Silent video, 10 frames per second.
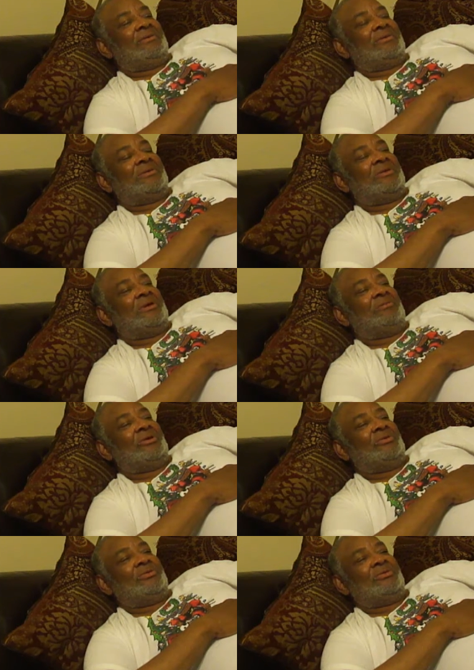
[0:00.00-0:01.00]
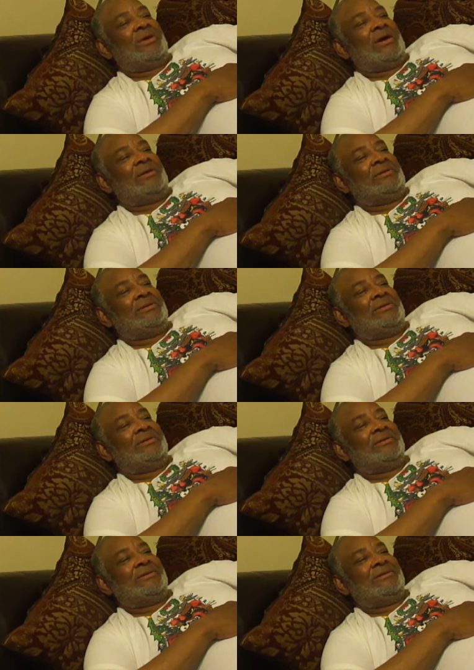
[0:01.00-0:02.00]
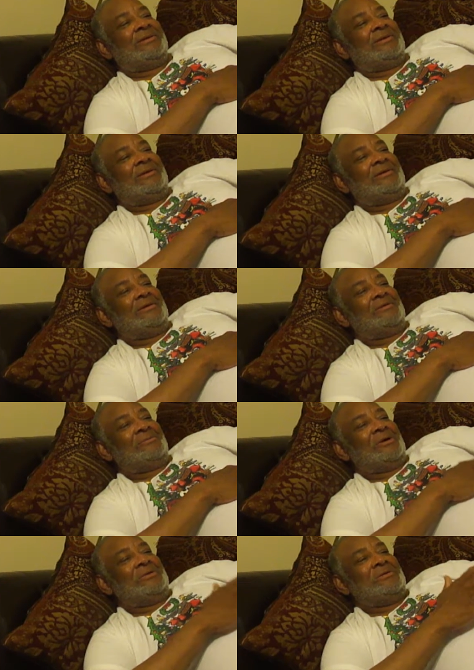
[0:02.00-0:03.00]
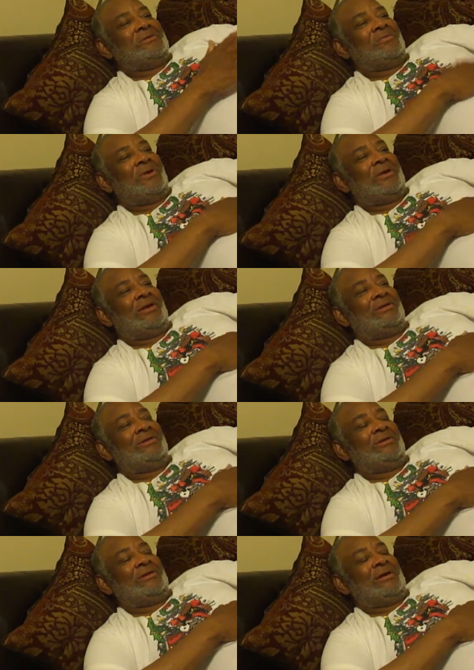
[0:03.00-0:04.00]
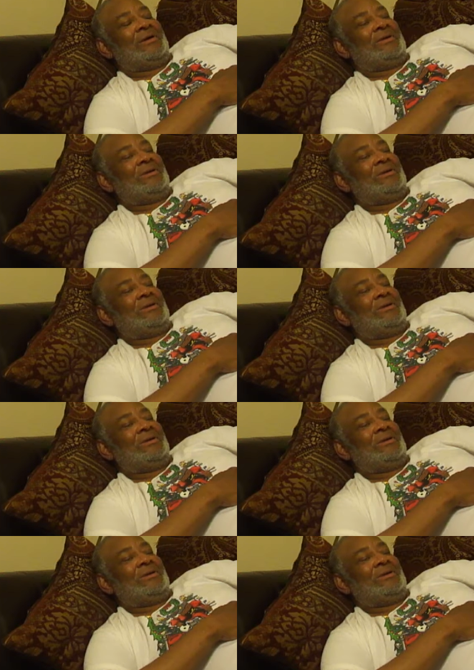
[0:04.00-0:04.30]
slick moves got it. But what can I tell y'all?